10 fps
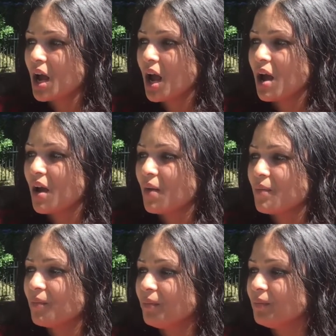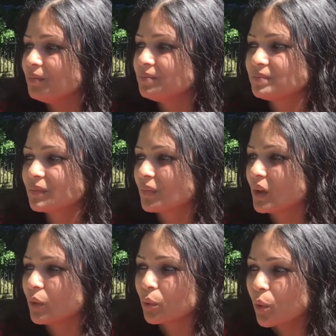um,
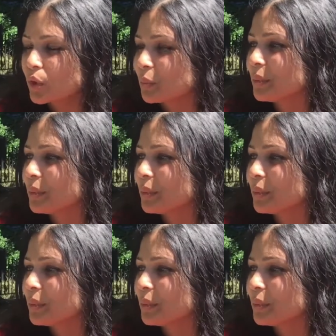grow your